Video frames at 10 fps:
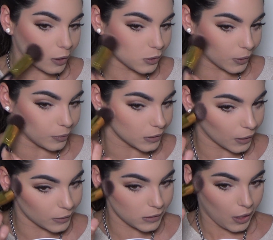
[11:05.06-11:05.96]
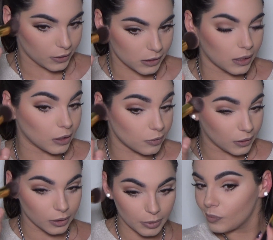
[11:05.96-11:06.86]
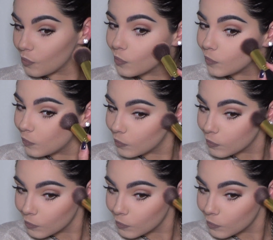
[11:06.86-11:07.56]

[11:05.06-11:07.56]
We got millions of reasons